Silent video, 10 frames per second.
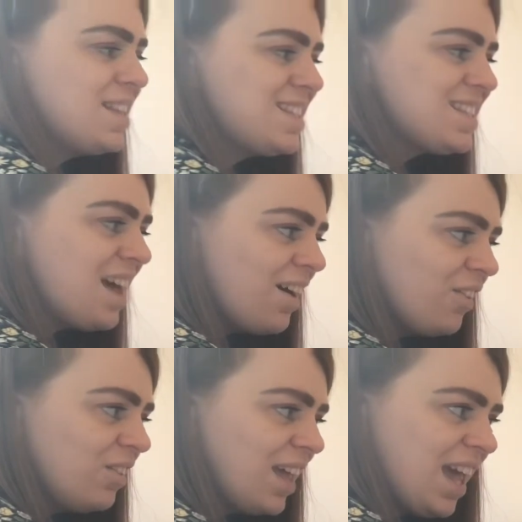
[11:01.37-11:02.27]

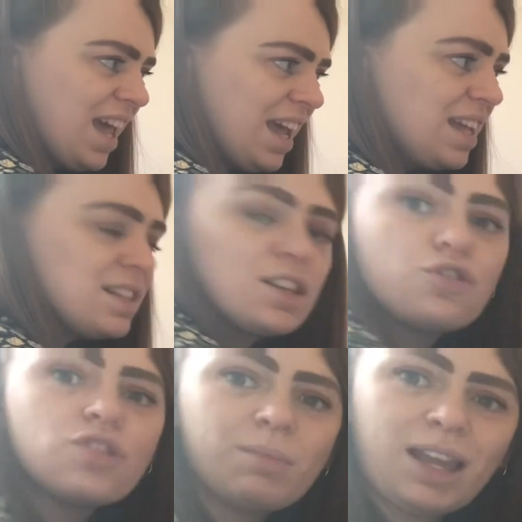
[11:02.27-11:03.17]
still 8,
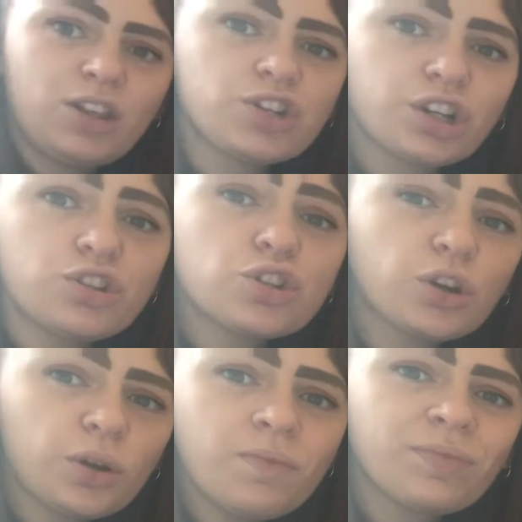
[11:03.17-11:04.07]
remainder
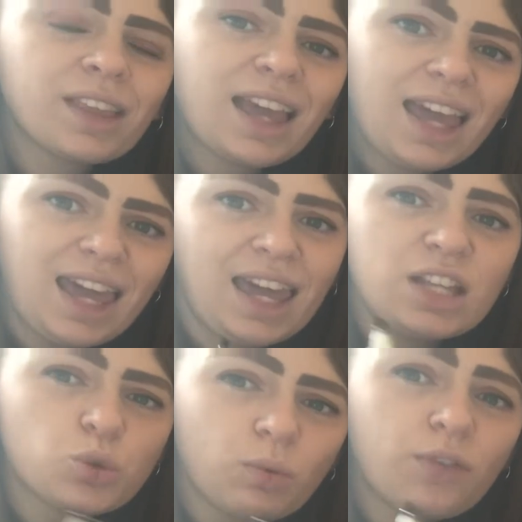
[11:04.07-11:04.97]
2.
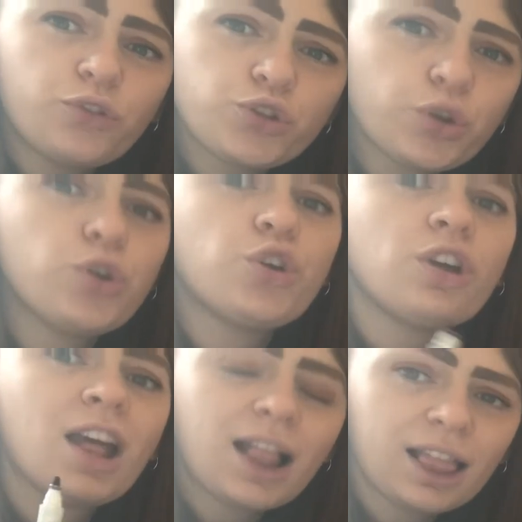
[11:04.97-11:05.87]
8 with 2
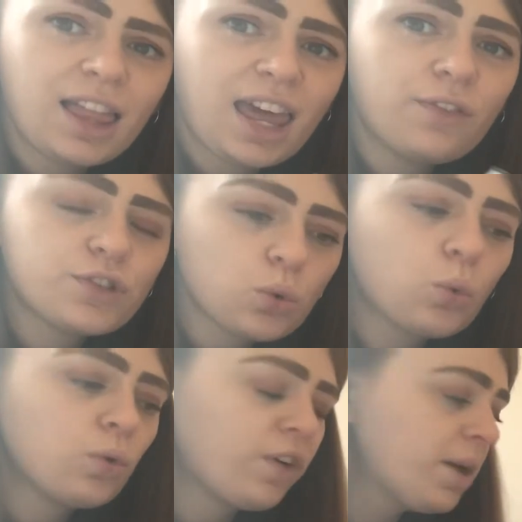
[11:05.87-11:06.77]
left
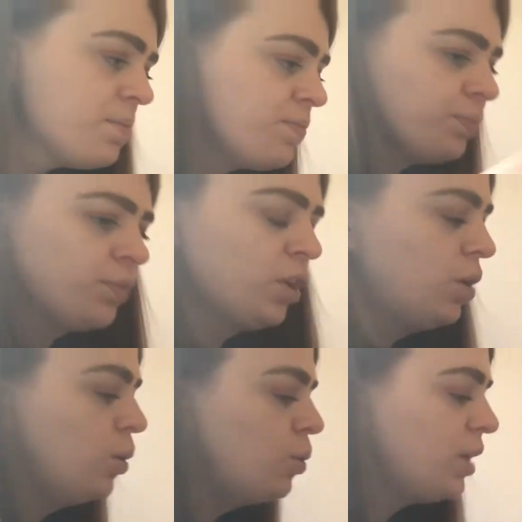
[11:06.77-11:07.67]
over.
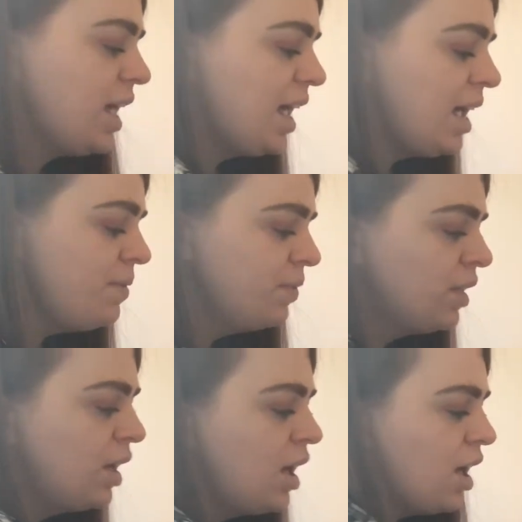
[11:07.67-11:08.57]
Okay,
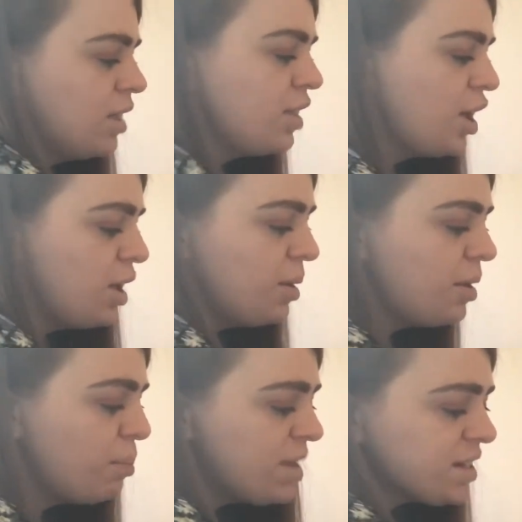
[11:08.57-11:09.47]
now,
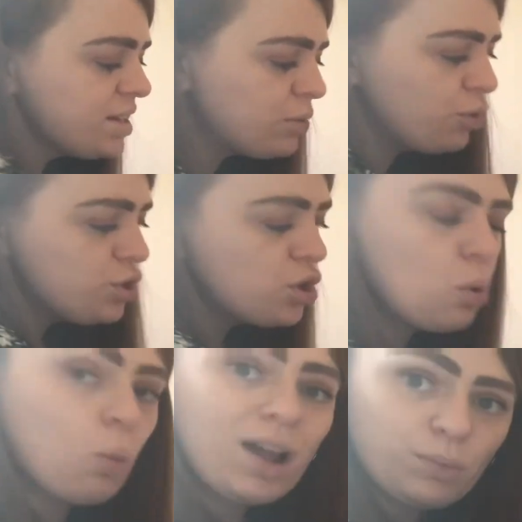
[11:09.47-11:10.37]
boys and girls, I'm going to do
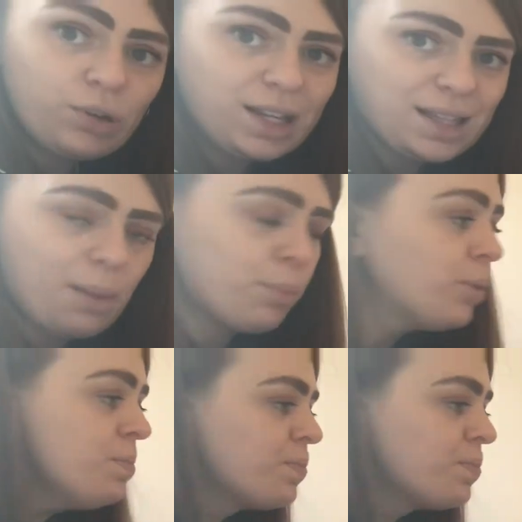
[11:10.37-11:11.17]
one more example,